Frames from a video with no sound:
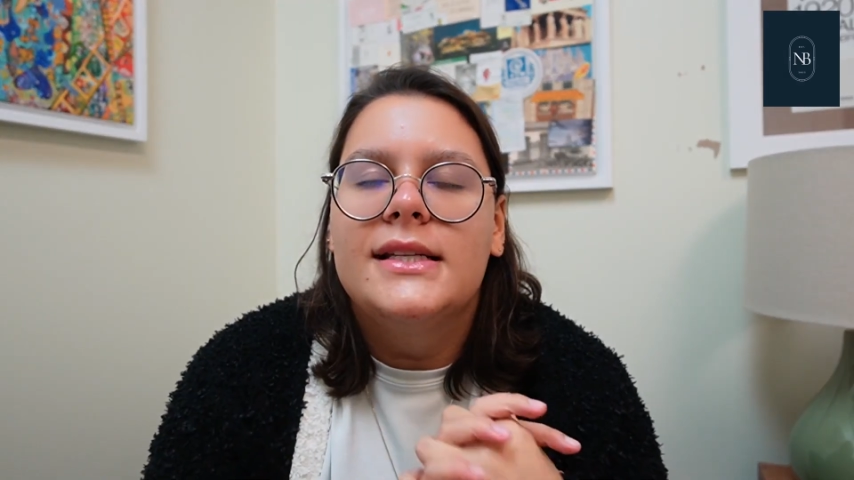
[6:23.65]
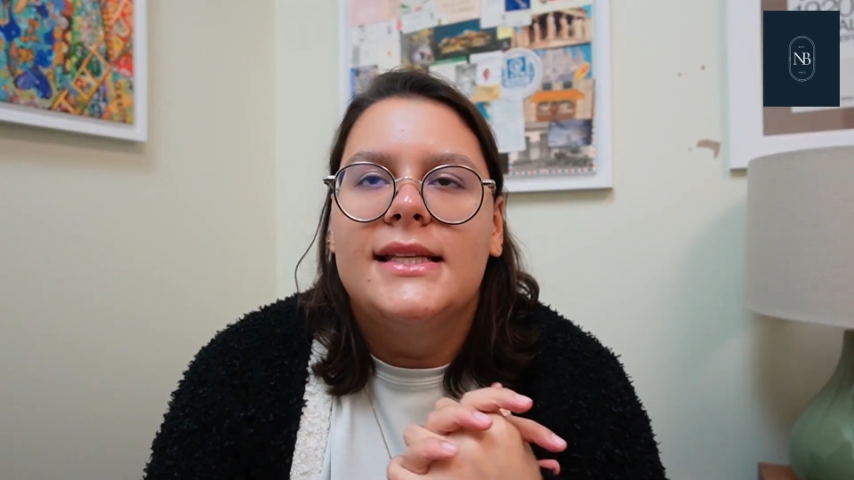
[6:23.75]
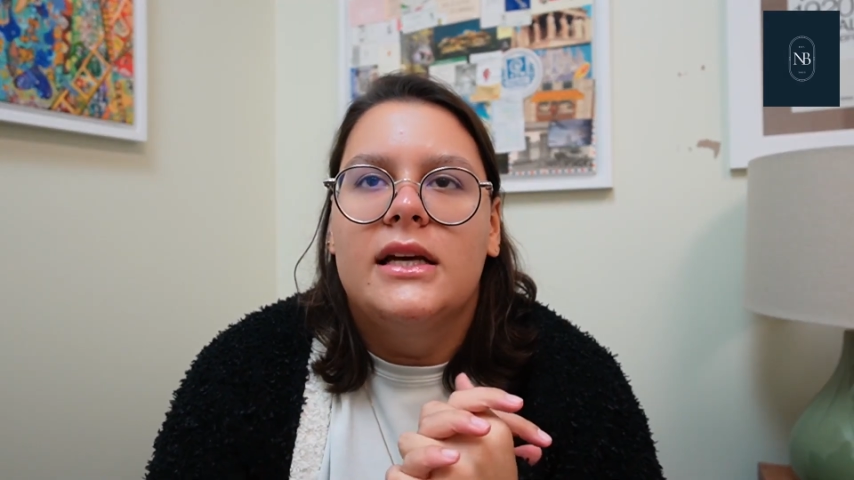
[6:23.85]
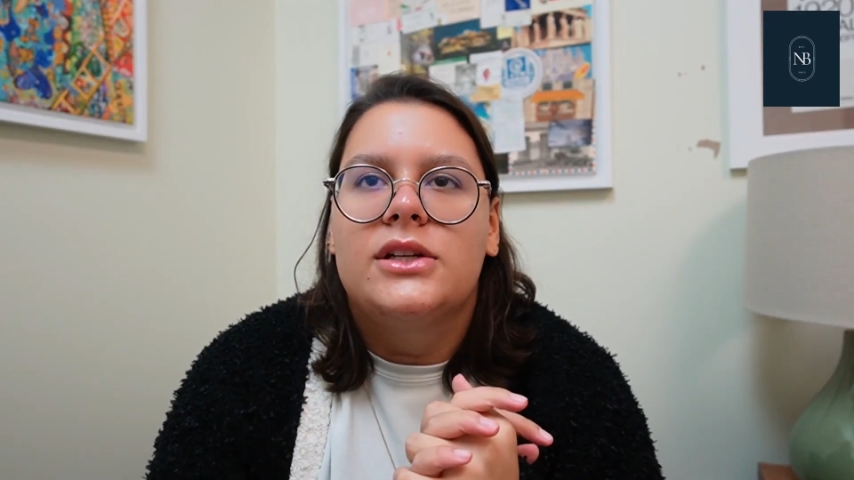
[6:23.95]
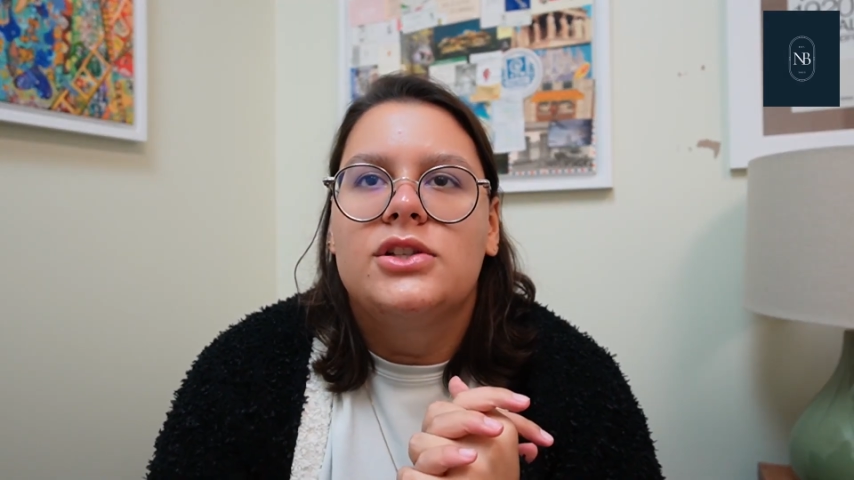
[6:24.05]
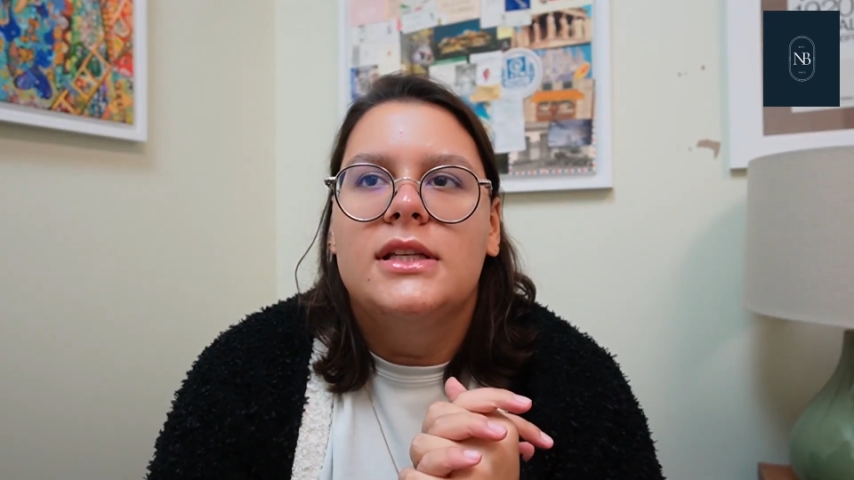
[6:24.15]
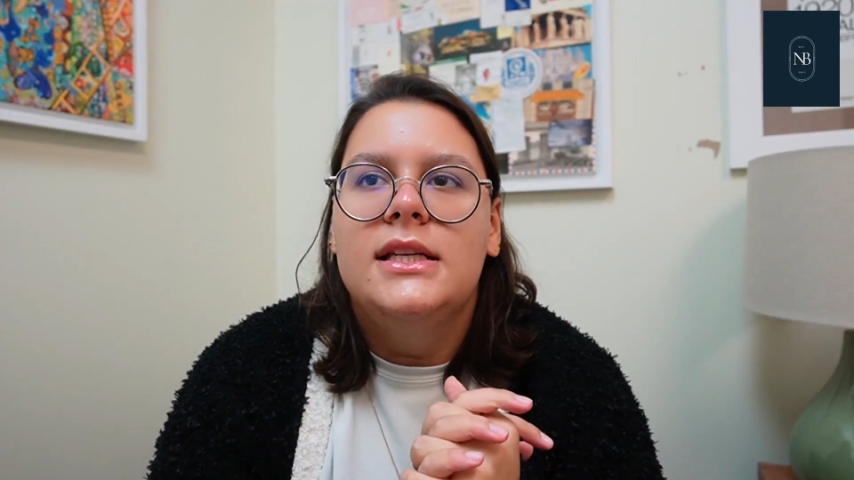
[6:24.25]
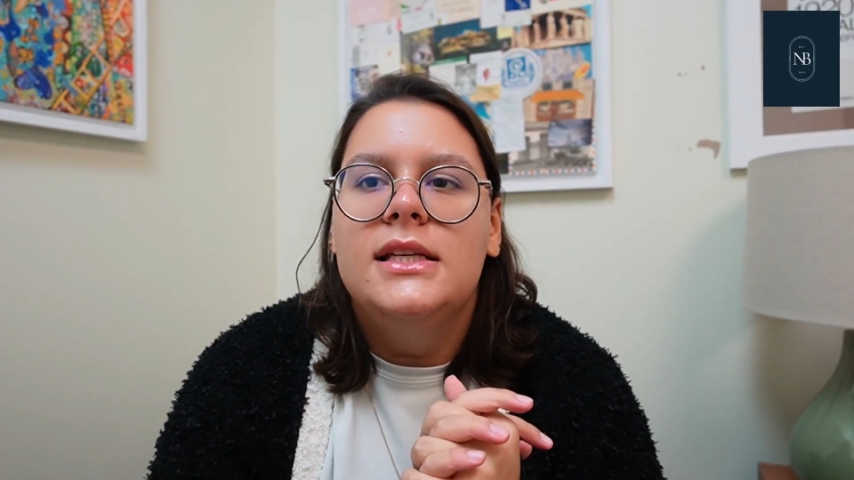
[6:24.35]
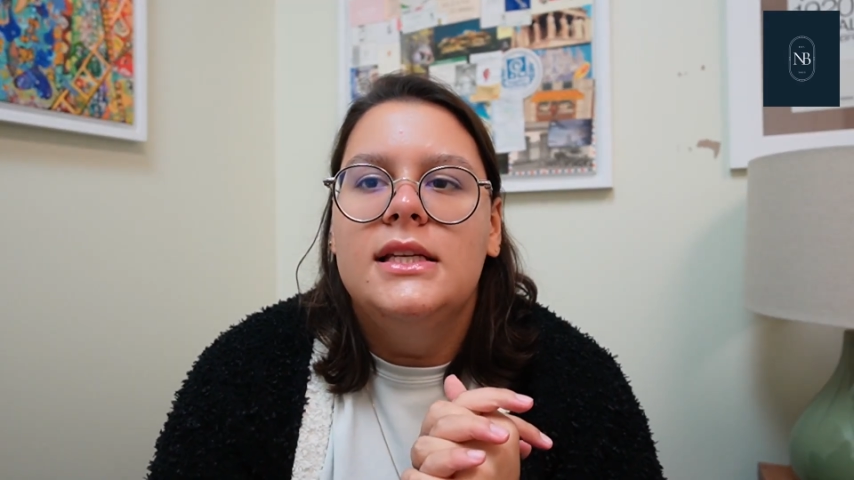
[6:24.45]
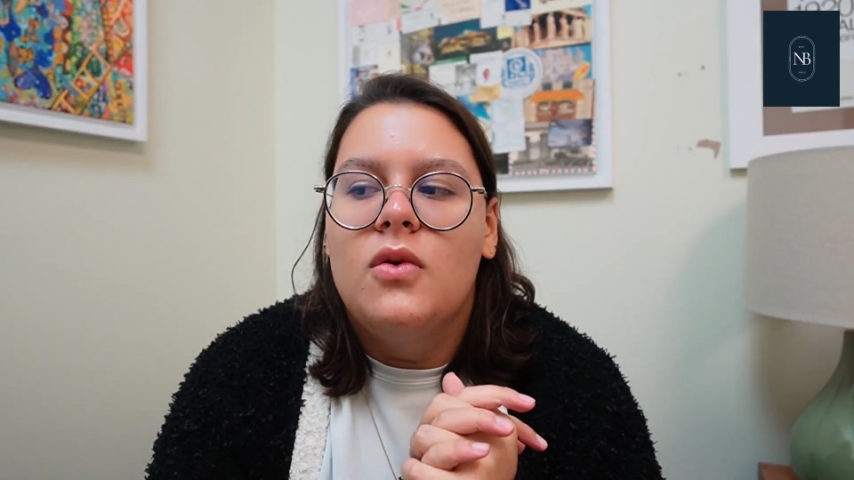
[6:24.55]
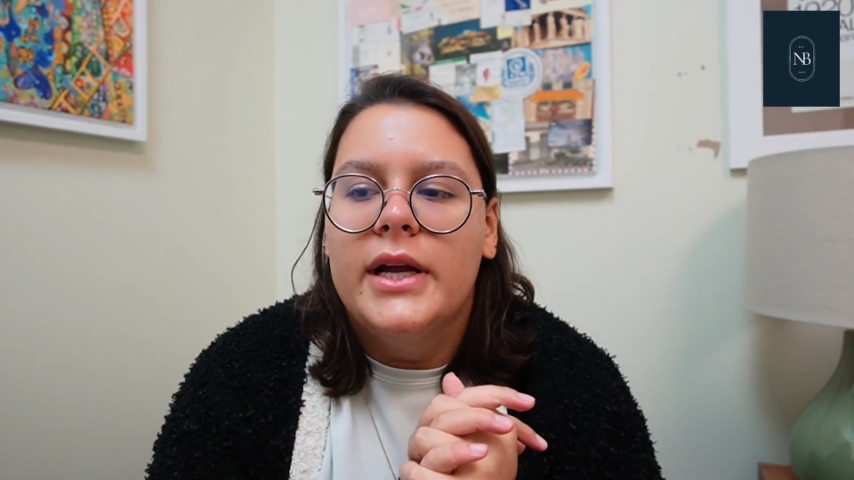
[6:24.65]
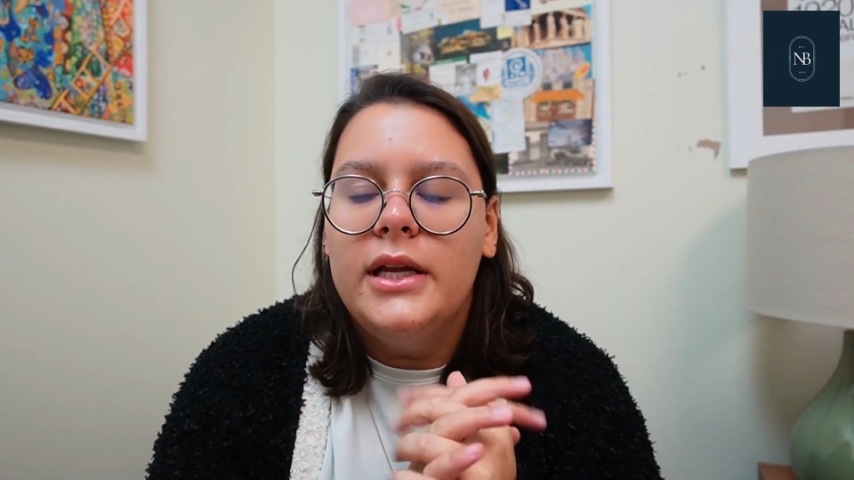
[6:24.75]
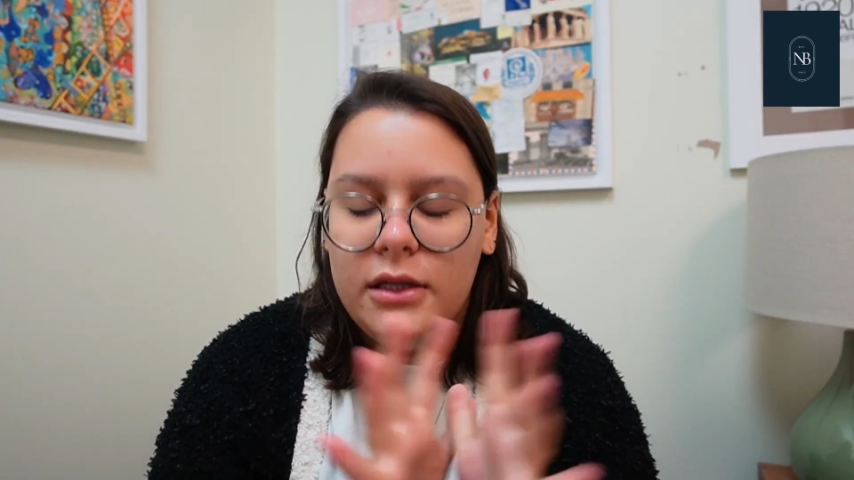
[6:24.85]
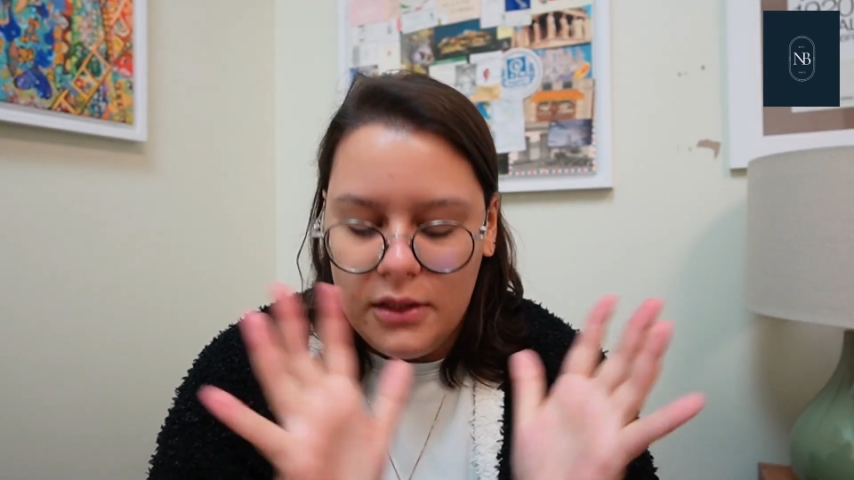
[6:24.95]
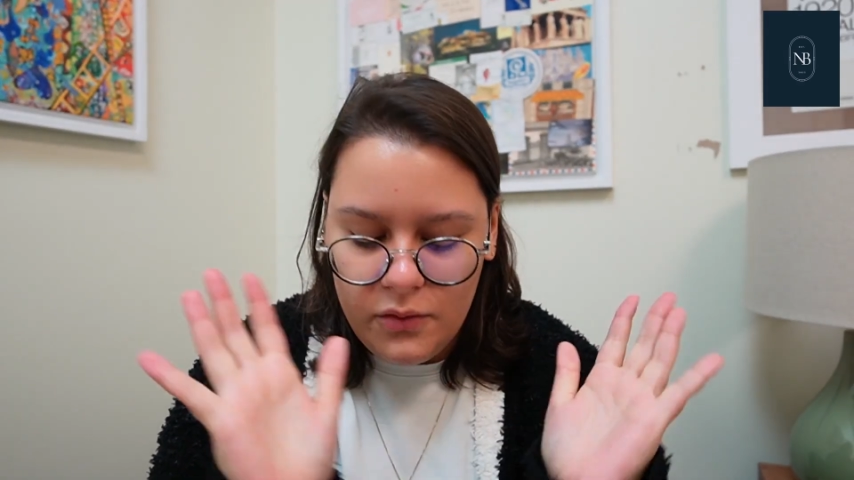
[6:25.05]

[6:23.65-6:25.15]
is actually quite